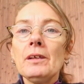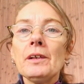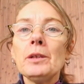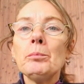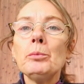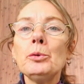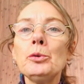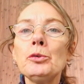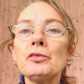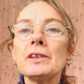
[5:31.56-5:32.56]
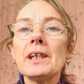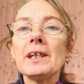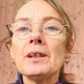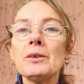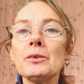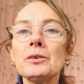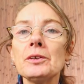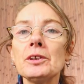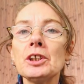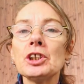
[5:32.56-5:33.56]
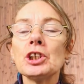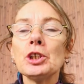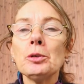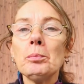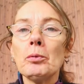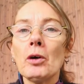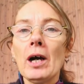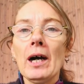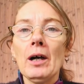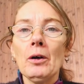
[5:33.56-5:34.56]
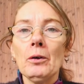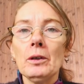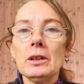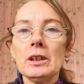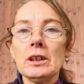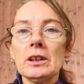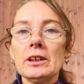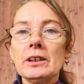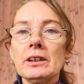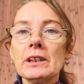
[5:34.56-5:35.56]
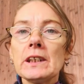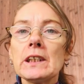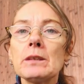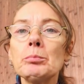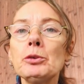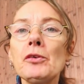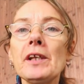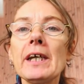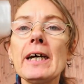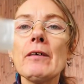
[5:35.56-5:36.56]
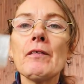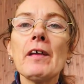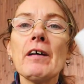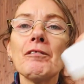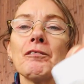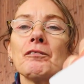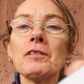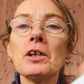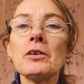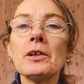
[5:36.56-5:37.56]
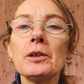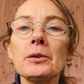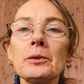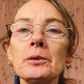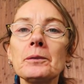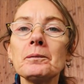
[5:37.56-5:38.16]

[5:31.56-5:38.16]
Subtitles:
Then move down to your brow, smoothing out that furrow,